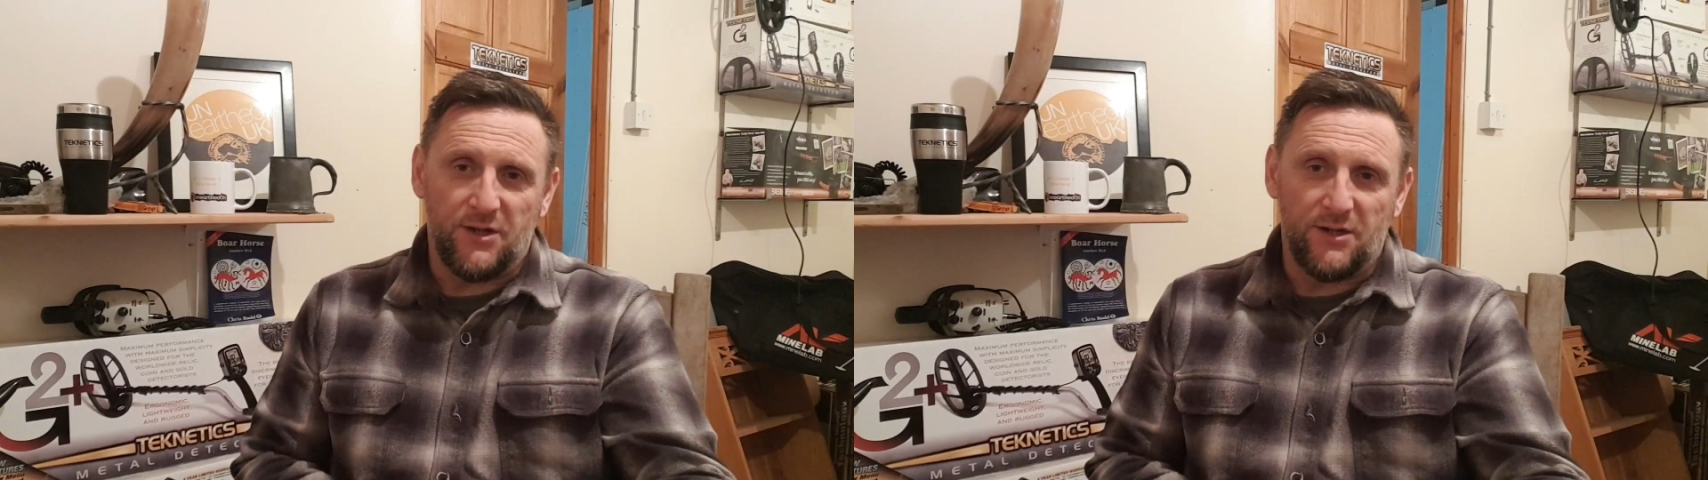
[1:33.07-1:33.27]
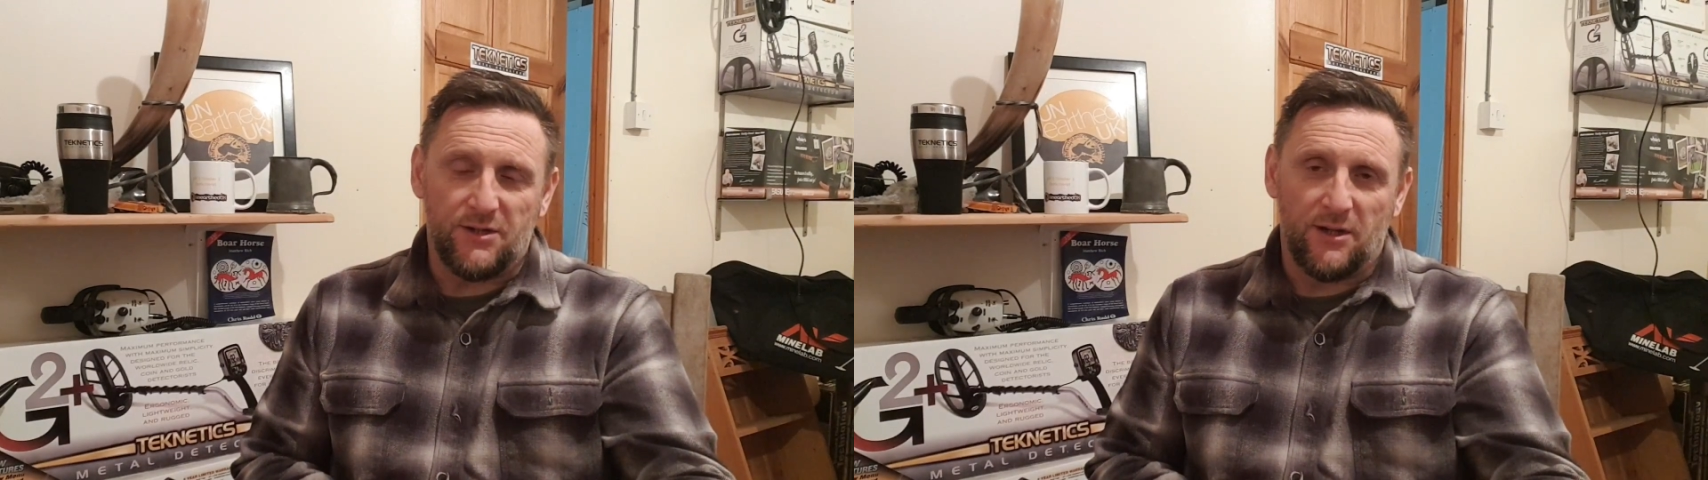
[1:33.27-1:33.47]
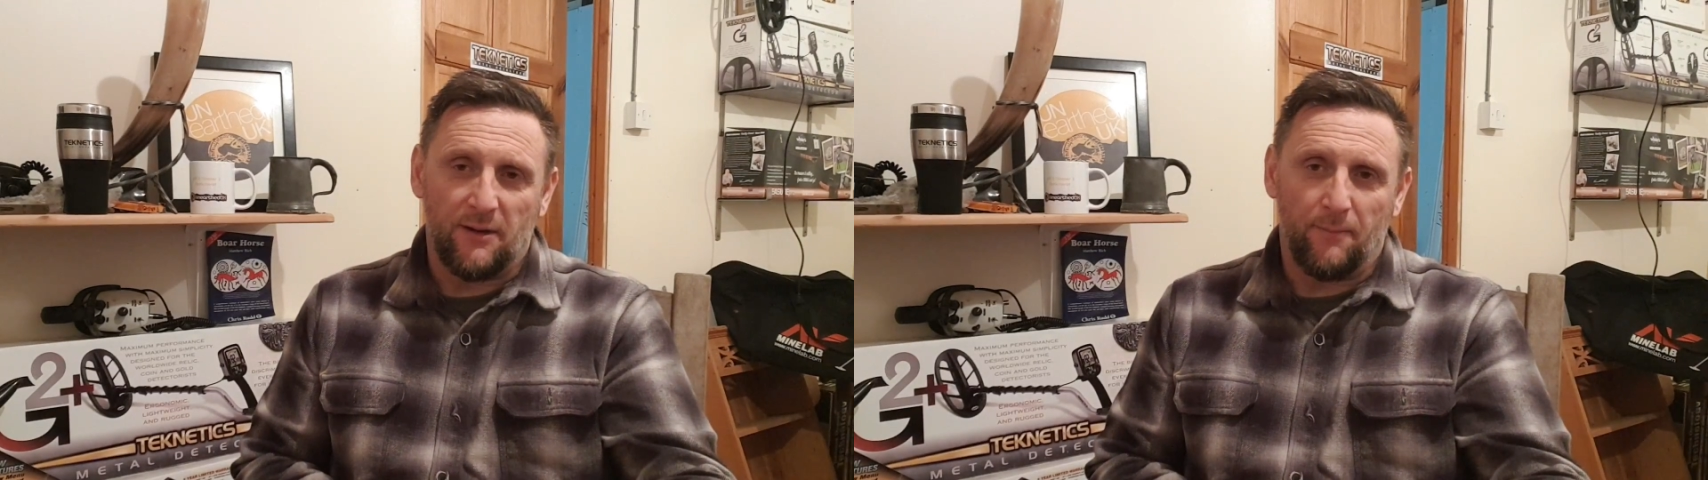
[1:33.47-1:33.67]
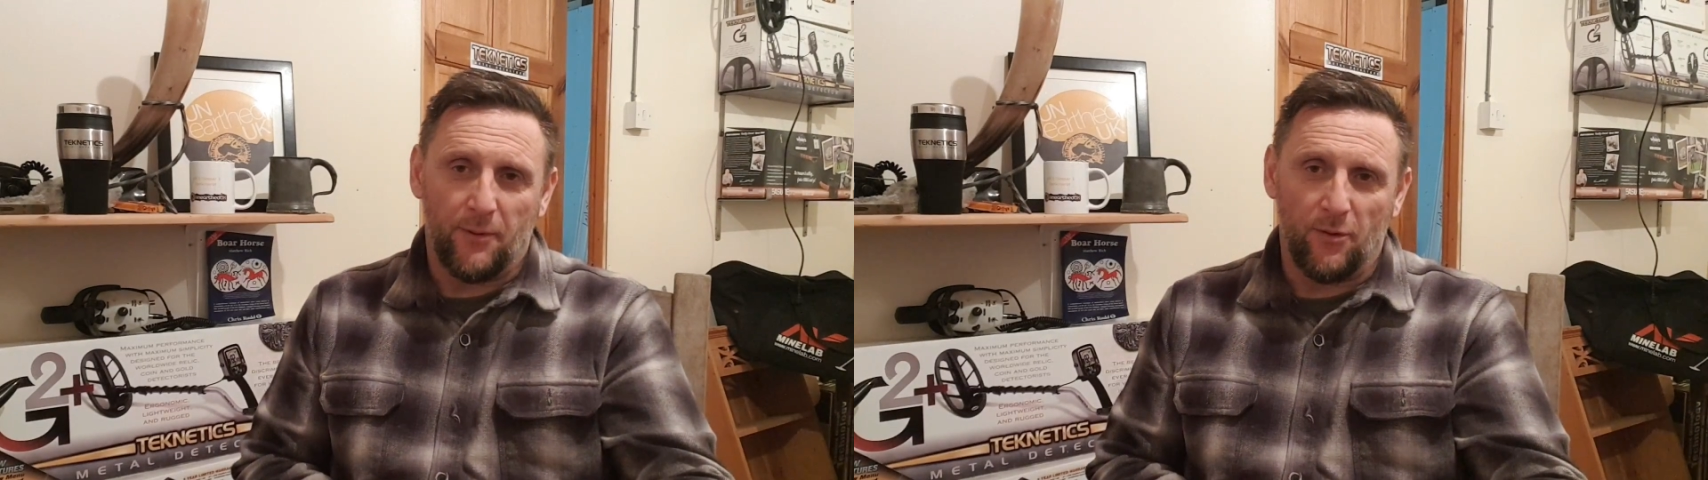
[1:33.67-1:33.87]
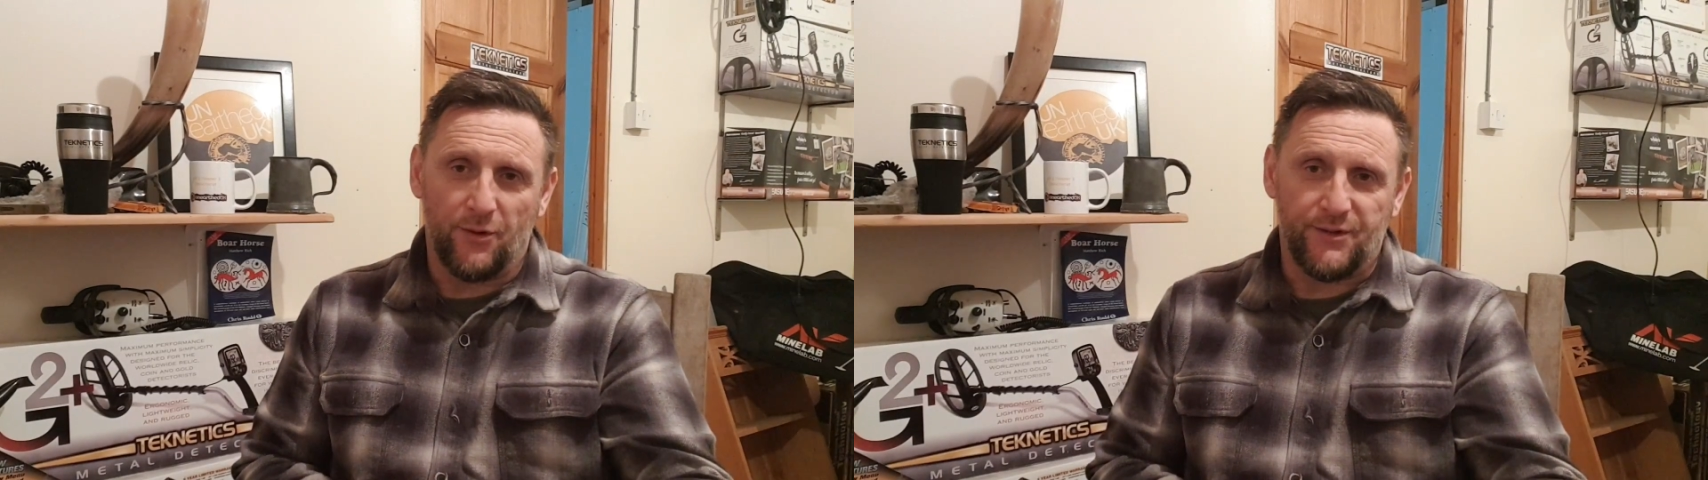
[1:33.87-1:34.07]
his
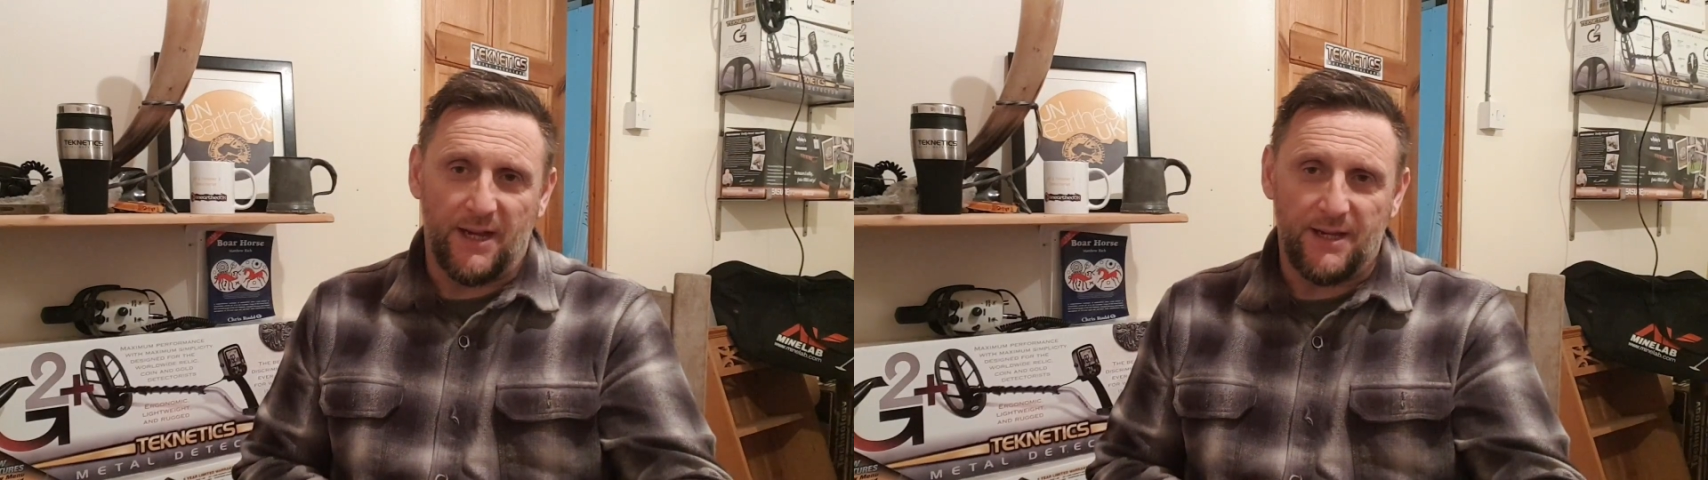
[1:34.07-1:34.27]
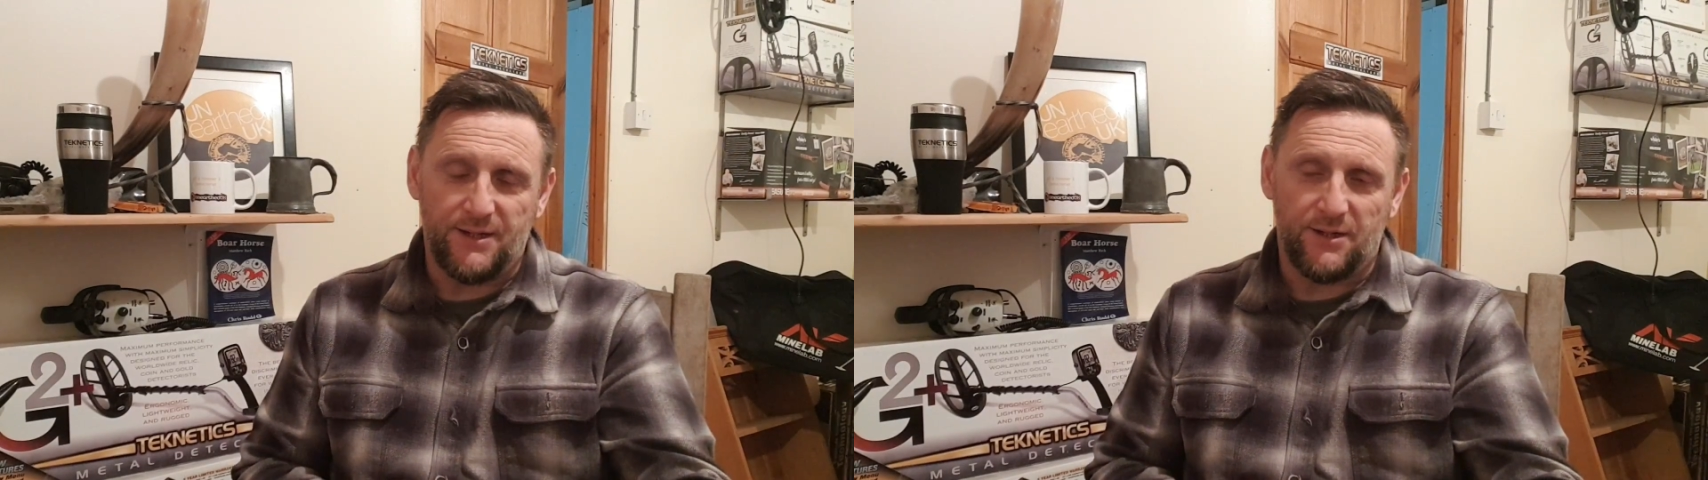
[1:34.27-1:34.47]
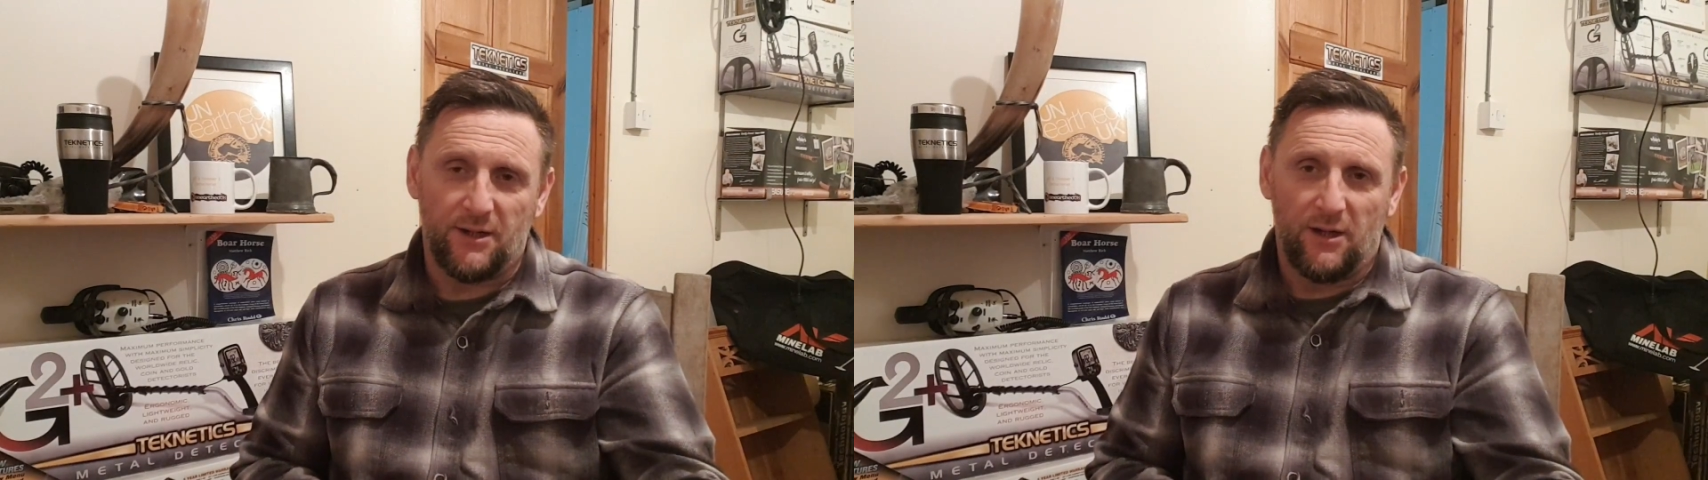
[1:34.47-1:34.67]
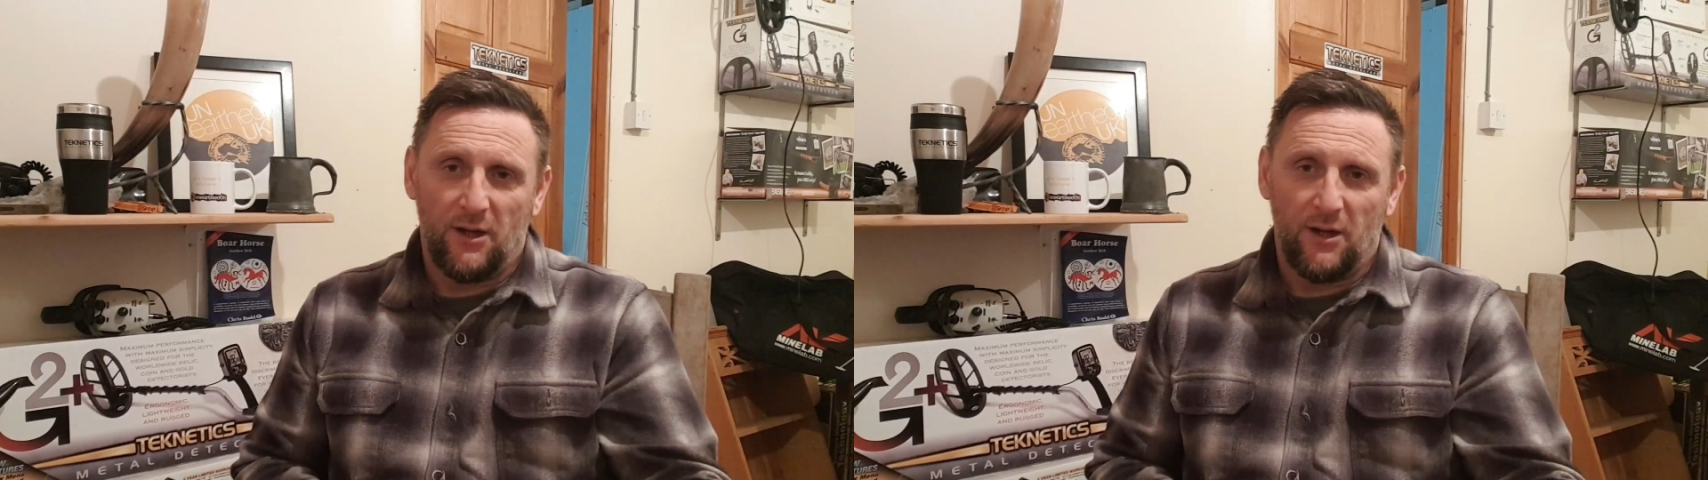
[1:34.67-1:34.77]
process,